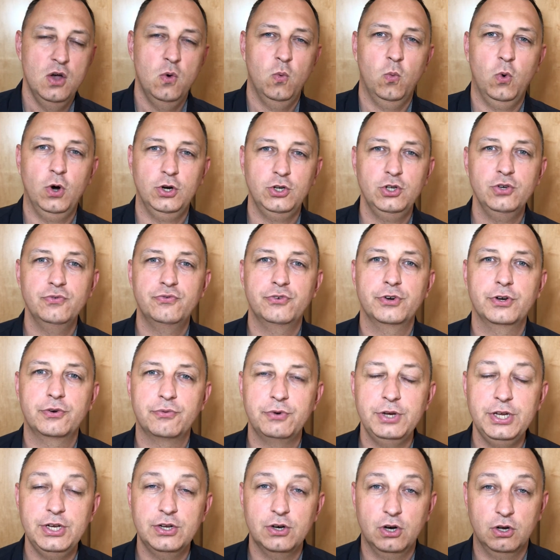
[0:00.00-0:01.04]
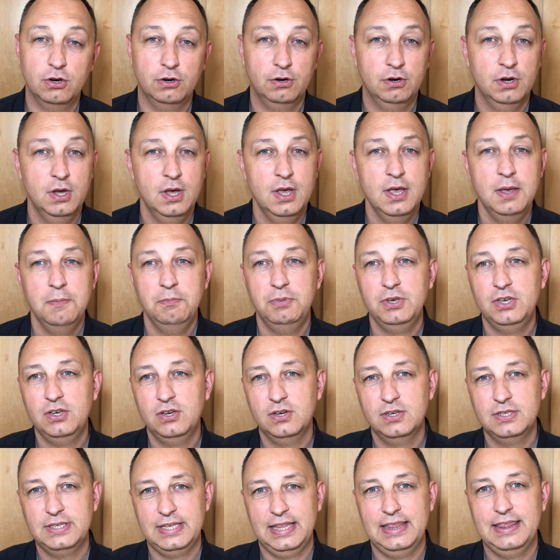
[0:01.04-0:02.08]
what you've agreed on,
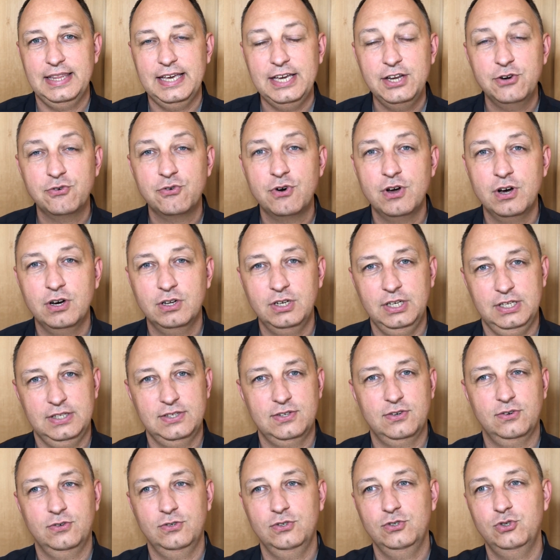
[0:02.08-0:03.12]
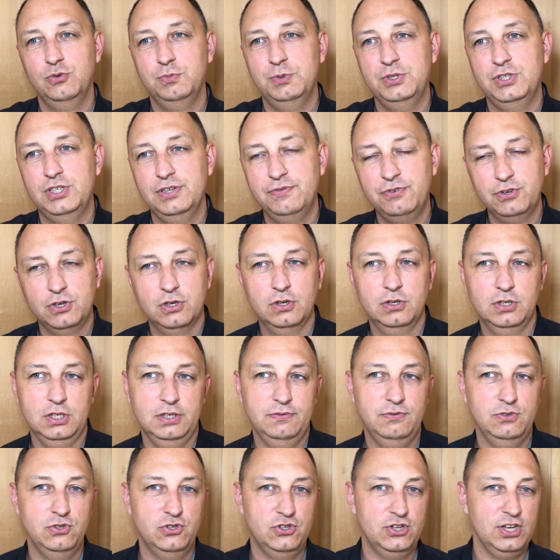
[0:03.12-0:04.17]
because later on it's going to be difficult
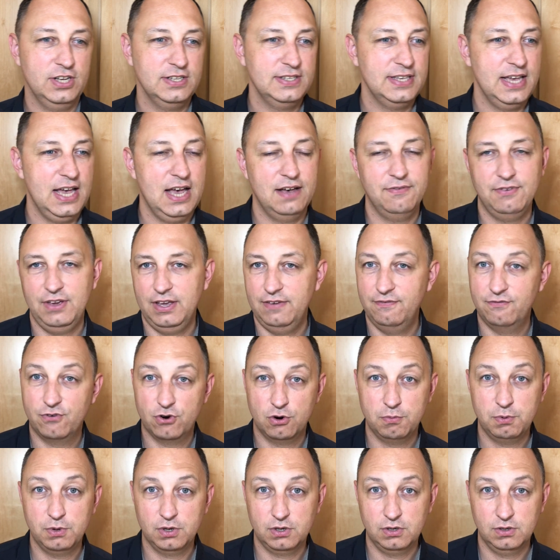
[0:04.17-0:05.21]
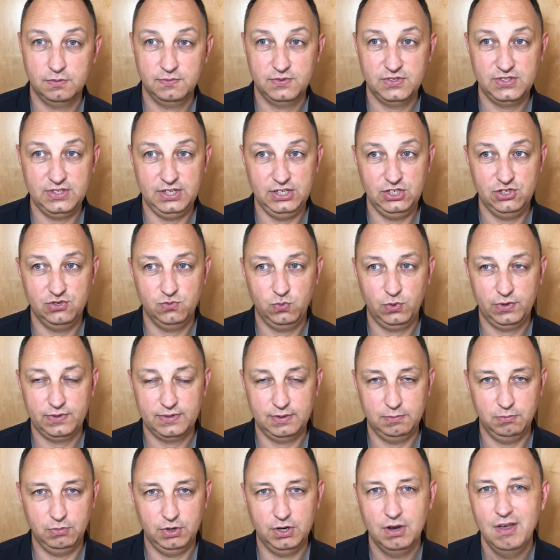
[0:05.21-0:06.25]
if you just have a verbal conversation with
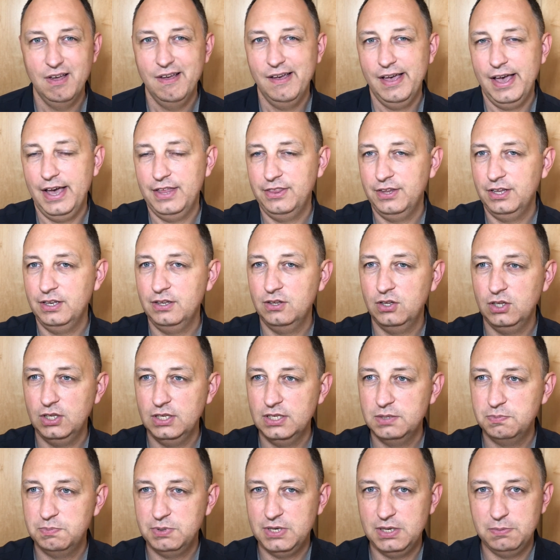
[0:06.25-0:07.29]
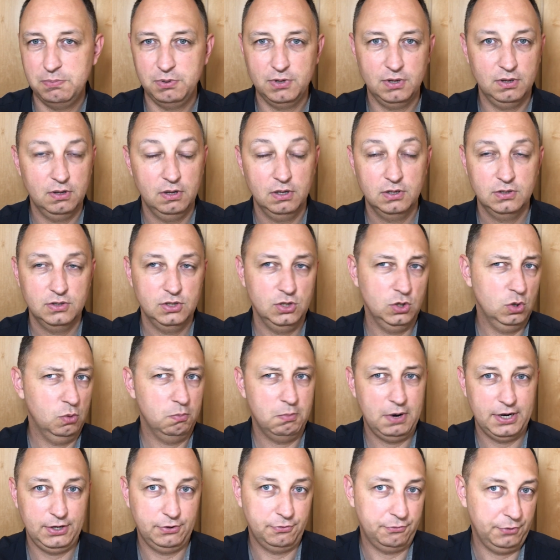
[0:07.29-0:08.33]
someone and then these people,
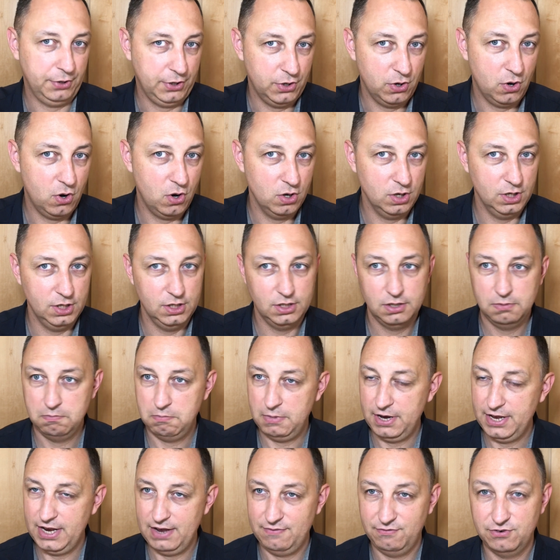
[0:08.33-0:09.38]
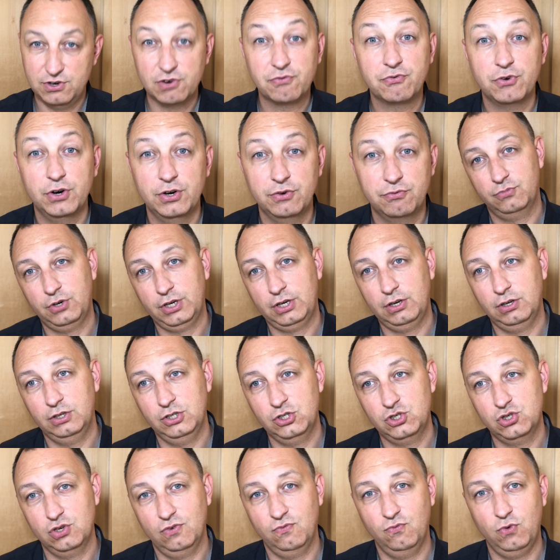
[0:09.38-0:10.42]
might not recall it, might have different
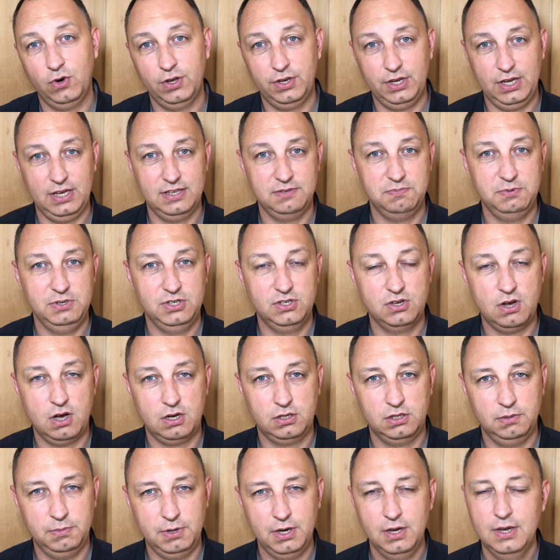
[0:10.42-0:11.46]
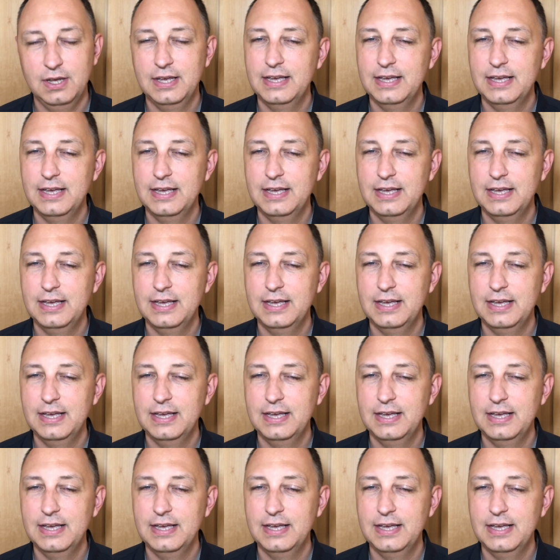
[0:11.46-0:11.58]
recognition of what has been talked about.